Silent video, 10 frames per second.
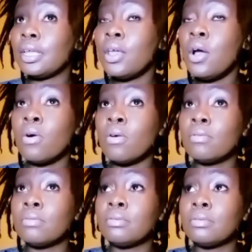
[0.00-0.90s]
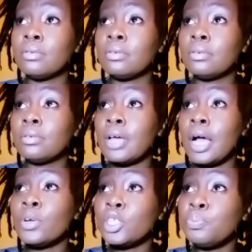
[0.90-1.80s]
yo,
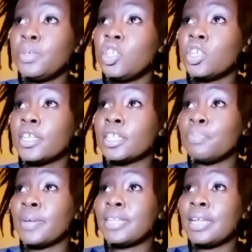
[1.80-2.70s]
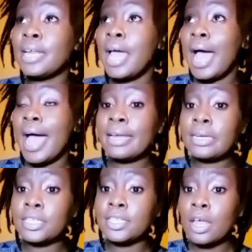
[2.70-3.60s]
I was speechless, but then I
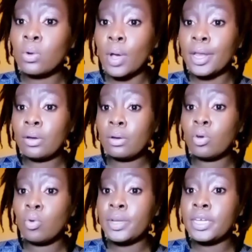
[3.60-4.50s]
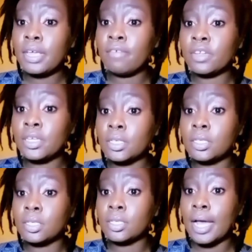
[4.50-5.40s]
understand why nobody ever
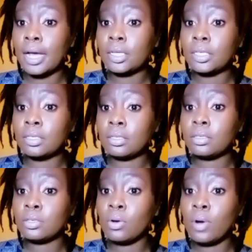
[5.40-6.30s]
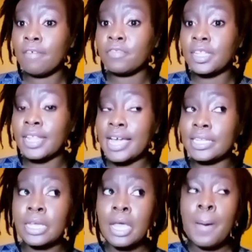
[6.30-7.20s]
disses Duncan, you know, after
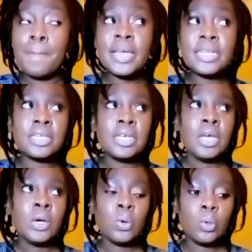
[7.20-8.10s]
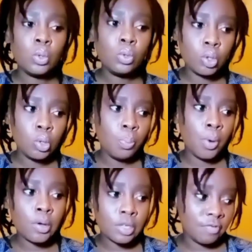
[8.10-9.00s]
that. But Uzulu
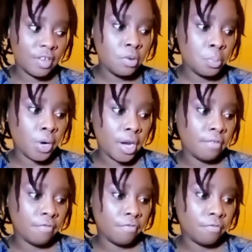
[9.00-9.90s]
Boy was very brave.